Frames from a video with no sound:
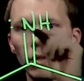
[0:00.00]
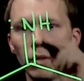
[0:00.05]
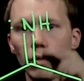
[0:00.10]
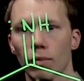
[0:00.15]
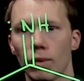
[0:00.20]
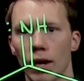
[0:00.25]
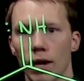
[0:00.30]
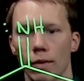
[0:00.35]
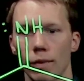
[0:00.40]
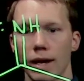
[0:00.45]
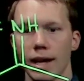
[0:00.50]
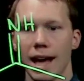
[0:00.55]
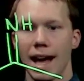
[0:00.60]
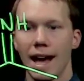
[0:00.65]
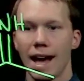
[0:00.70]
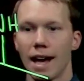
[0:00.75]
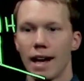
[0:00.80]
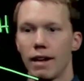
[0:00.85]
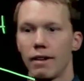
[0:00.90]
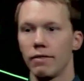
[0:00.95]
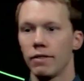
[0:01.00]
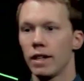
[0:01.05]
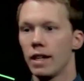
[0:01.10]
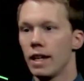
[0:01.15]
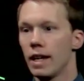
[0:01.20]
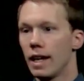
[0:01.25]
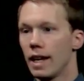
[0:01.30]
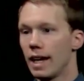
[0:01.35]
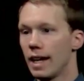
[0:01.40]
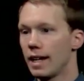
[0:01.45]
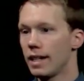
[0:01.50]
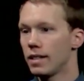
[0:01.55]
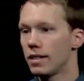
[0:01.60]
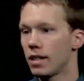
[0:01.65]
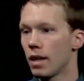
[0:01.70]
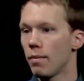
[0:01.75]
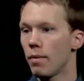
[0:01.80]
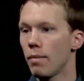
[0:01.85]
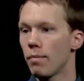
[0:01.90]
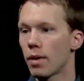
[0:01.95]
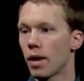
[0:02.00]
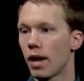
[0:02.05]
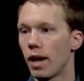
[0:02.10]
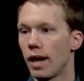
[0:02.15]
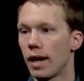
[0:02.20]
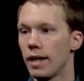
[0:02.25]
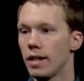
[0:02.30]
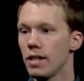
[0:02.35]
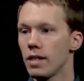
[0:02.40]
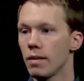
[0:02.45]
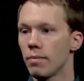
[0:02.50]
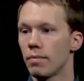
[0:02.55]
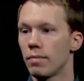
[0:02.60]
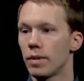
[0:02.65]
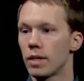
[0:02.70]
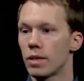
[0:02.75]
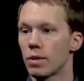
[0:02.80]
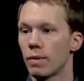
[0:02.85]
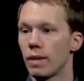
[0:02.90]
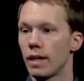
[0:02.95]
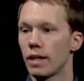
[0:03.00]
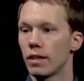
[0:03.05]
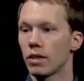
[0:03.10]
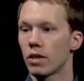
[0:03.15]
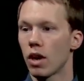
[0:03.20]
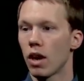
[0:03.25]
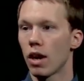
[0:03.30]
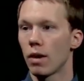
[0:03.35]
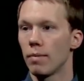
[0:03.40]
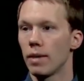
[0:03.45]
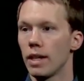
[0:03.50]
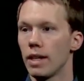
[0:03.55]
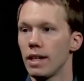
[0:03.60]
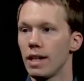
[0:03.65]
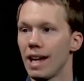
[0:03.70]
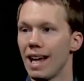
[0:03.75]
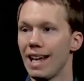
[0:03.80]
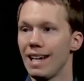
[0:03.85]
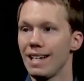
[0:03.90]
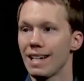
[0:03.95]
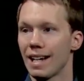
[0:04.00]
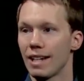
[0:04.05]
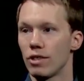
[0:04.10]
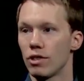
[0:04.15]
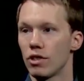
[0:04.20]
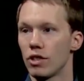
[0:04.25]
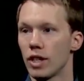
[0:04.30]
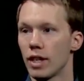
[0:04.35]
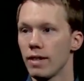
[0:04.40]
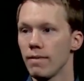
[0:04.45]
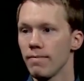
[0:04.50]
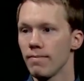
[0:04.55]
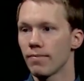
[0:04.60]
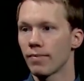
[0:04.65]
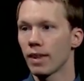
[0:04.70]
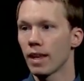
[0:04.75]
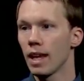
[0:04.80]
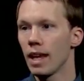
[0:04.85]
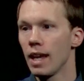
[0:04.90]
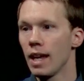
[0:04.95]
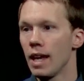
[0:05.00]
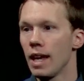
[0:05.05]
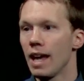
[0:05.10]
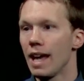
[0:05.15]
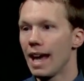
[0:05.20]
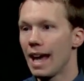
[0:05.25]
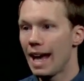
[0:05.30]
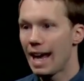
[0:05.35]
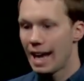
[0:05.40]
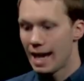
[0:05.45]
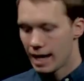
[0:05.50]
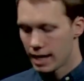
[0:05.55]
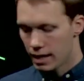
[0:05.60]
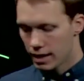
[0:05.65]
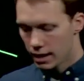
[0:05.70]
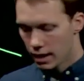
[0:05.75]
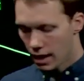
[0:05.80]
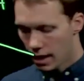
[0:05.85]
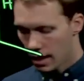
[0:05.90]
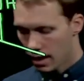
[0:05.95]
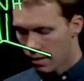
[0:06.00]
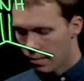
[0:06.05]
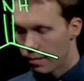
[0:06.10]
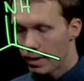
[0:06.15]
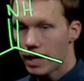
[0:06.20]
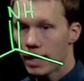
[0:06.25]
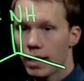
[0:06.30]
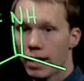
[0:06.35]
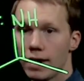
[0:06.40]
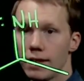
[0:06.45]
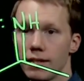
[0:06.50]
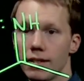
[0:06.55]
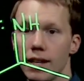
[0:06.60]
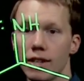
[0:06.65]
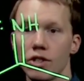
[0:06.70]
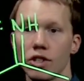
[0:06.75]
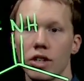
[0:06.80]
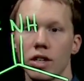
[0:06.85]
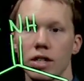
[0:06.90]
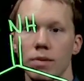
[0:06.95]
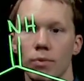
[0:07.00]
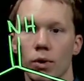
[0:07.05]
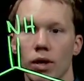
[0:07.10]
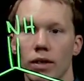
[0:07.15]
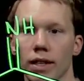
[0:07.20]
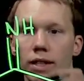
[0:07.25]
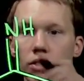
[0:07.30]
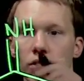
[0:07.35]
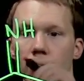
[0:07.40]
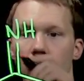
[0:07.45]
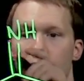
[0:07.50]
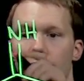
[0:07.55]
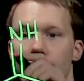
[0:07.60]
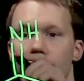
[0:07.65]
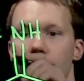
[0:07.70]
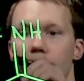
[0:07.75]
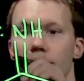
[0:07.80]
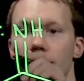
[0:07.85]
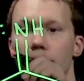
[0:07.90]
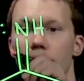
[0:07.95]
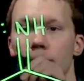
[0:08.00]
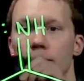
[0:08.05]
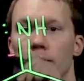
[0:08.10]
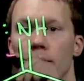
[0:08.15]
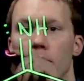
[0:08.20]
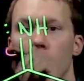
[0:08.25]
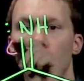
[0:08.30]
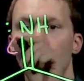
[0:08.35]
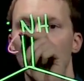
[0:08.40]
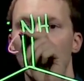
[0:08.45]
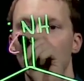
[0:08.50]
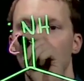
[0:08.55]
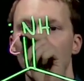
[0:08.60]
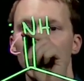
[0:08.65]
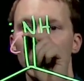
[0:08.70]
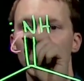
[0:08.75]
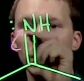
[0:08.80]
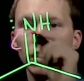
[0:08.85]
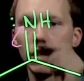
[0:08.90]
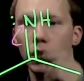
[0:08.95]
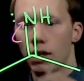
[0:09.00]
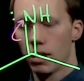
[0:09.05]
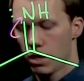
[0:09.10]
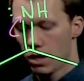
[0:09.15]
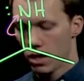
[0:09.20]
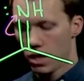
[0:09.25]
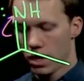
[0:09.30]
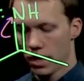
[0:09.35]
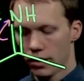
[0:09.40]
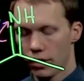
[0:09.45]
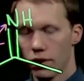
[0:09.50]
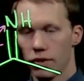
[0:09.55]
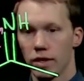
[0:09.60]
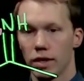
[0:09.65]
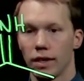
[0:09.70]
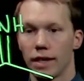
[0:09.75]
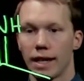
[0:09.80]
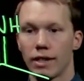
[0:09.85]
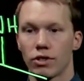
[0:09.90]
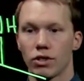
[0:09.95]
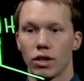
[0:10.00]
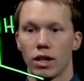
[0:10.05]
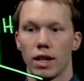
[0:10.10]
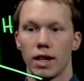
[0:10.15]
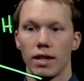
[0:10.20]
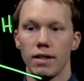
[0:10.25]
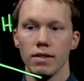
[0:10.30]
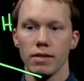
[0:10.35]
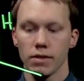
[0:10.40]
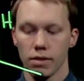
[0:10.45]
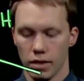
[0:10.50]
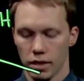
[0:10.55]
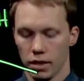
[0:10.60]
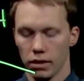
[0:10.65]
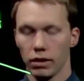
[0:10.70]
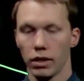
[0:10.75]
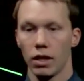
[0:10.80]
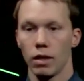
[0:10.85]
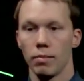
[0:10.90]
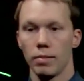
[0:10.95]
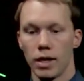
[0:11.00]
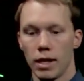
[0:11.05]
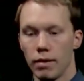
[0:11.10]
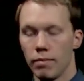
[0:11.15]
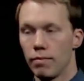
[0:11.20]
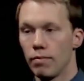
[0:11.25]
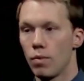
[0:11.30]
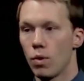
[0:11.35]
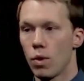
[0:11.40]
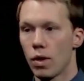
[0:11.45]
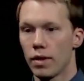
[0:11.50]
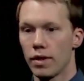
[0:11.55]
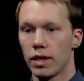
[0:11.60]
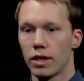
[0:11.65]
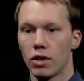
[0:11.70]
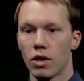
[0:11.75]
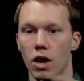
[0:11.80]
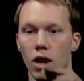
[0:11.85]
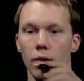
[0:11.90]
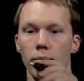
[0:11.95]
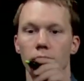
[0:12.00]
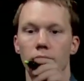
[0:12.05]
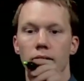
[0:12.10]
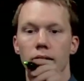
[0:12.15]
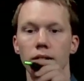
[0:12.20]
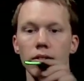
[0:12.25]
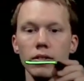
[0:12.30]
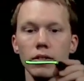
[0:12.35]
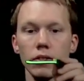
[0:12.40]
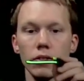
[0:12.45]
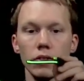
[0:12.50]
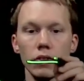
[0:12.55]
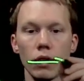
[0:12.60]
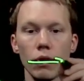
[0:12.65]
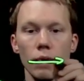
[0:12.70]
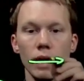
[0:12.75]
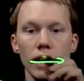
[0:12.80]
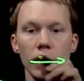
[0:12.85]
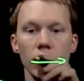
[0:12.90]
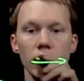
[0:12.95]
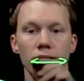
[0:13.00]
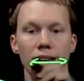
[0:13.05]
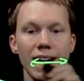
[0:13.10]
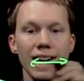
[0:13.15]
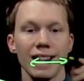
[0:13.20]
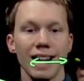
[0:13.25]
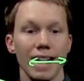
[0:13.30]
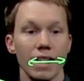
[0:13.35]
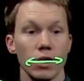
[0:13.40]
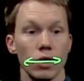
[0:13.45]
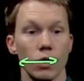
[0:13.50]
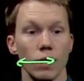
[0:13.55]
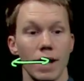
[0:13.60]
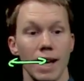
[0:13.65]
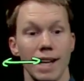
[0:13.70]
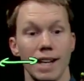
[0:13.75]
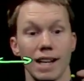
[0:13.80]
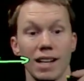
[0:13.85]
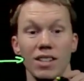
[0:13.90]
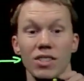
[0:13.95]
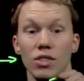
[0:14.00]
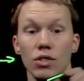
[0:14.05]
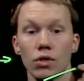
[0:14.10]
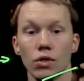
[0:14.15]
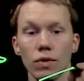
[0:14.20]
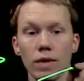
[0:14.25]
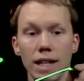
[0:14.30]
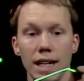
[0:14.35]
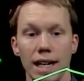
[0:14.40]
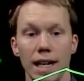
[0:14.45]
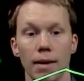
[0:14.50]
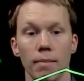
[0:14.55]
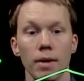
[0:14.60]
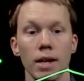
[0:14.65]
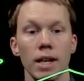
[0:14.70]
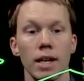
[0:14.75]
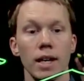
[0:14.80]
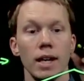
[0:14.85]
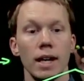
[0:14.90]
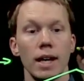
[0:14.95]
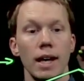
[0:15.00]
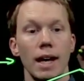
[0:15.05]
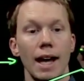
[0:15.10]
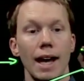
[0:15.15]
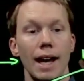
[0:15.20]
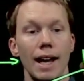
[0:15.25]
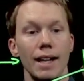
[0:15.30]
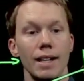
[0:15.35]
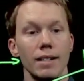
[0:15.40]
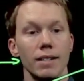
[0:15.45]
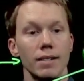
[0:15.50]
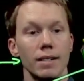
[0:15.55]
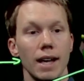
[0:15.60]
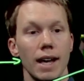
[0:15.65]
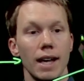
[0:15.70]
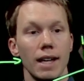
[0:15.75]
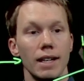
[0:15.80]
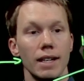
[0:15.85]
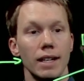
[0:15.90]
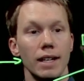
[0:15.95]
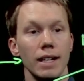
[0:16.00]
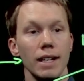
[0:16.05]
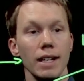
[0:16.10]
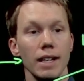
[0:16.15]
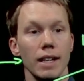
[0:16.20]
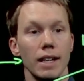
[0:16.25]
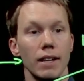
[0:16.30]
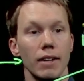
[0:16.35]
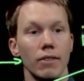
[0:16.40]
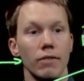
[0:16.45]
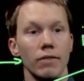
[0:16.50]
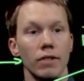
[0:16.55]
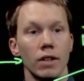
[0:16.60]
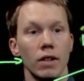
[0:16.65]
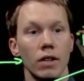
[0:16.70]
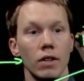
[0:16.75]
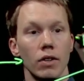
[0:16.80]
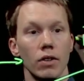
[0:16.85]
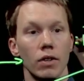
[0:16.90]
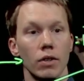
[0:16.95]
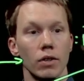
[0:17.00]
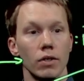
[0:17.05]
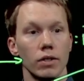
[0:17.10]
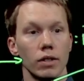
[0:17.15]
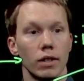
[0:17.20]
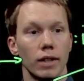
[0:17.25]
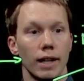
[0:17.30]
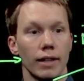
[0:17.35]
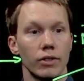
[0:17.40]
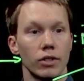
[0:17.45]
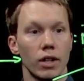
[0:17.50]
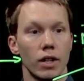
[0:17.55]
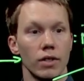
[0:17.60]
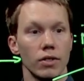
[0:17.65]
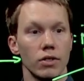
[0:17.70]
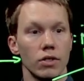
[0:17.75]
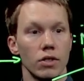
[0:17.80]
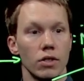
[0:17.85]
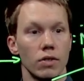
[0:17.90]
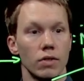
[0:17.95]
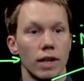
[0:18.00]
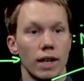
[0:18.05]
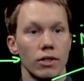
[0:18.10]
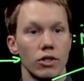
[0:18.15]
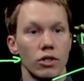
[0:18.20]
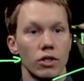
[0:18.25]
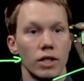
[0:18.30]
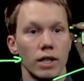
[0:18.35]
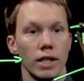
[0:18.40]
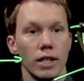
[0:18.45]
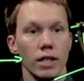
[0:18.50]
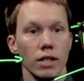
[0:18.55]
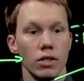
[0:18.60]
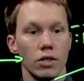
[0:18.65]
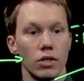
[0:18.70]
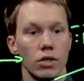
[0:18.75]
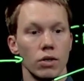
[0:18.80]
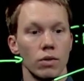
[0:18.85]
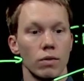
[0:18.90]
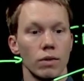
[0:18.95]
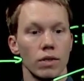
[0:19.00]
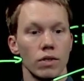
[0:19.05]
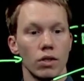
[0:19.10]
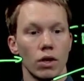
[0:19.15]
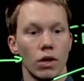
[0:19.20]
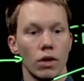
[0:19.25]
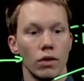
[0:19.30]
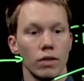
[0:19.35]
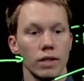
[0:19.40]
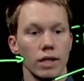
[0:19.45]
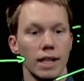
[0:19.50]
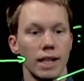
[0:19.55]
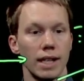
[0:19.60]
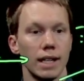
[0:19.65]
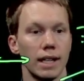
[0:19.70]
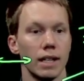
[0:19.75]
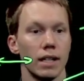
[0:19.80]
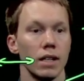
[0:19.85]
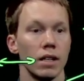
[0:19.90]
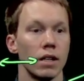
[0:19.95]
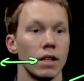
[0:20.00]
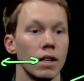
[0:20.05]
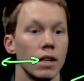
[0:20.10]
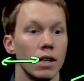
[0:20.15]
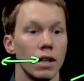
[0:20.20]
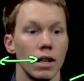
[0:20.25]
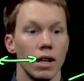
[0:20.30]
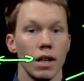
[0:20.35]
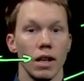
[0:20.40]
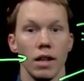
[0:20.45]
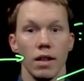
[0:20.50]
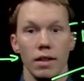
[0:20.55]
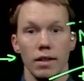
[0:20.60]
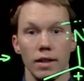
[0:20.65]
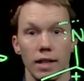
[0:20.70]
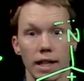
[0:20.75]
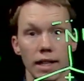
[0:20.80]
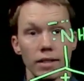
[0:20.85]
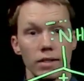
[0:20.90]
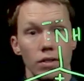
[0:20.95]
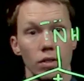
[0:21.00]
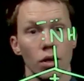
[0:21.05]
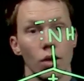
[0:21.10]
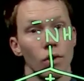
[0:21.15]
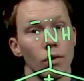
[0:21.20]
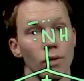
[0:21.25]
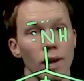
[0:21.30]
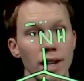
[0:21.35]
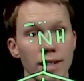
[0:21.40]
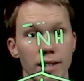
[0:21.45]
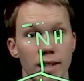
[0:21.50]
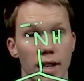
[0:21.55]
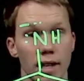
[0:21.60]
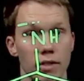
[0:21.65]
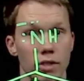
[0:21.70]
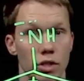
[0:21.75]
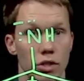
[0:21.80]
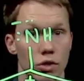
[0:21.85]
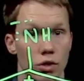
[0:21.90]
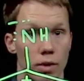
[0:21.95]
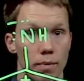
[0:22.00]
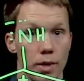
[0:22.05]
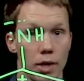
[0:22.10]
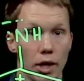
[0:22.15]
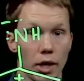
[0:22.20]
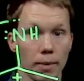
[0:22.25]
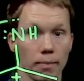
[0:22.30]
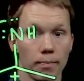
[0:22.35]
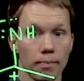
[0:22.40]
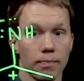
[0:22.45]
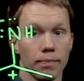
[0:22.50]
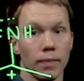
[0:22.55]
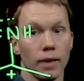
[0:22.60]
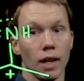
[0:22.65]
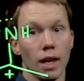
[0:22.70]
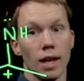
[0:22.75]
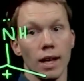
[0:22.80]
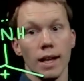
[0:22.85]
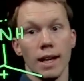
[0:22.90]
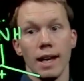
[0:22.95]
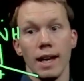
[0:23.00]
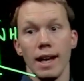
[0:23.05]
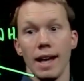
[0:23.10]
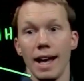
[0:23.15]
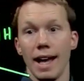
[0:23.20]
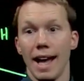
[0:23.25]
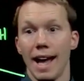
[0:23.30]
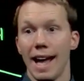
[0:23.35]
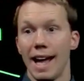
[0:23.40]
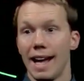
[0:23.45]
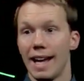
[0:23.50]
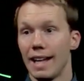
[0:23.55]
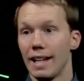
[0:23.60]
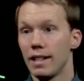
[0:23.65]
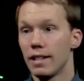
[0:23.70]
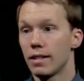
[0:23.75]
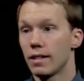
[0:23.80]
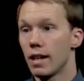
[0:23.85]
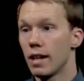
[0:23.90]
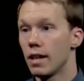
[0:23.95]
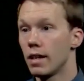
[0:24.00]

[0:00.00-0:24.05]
where we have a double bond between carbon and nitrogen, and because nitrogen is more electronegative, it's pulling on those electrons a little bit more than carbon is. So we could take that to an extreme and say give those electrons to nitrogen to result in this resonance contributor. And